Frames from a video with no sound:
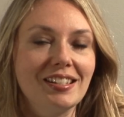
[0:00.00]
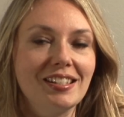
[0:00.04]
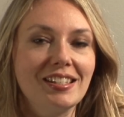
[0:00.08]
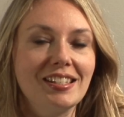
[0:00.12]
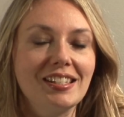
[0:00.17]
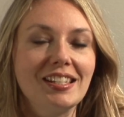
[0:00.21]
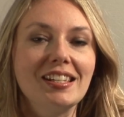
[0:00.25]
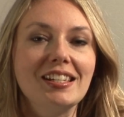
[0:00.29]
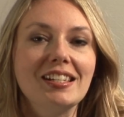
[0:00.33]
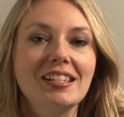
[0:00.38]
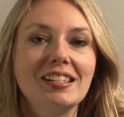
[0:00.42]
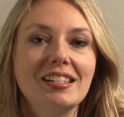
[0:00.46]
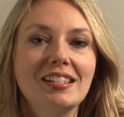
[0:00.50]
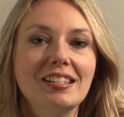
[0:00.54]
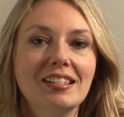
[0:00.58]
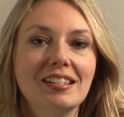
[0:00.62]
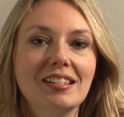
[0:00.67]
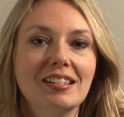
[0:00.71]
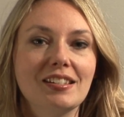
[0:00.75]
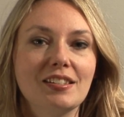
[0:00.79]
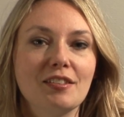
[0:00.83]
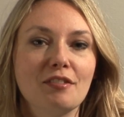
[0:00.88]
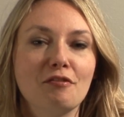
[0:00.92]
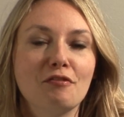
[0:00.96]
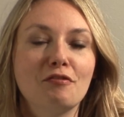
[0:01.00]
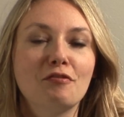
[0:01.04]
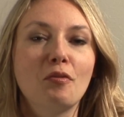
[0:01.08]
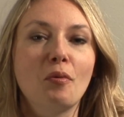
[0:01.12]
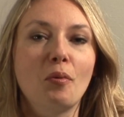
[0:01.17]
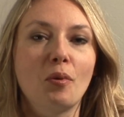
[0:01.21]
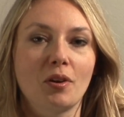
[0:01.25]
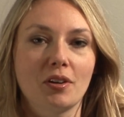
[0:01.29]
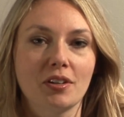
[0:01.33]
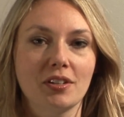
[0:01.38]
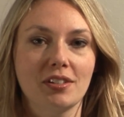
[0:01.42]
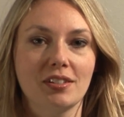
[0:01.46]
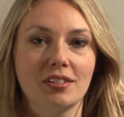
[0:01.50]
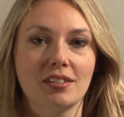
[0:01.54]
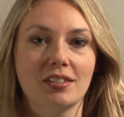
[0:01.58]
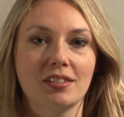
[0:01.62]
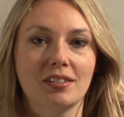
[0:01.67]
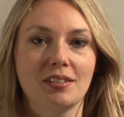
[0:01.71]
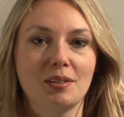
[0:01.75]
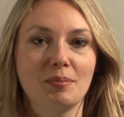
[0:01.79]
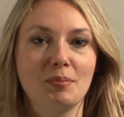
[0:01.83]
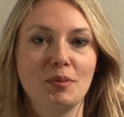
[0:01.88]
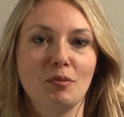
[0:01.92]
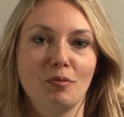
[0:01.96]
Sid is a force
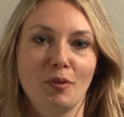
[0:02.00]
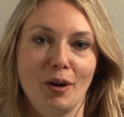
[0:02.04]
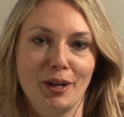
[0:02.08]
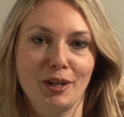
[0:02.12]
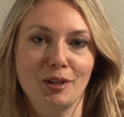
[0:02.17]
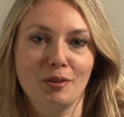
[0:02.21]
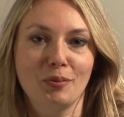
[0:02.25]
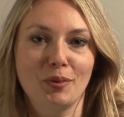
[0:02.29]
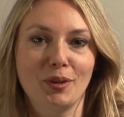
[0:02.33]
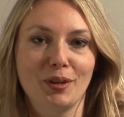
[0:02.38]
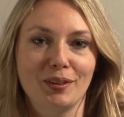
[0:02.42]
to be reckoned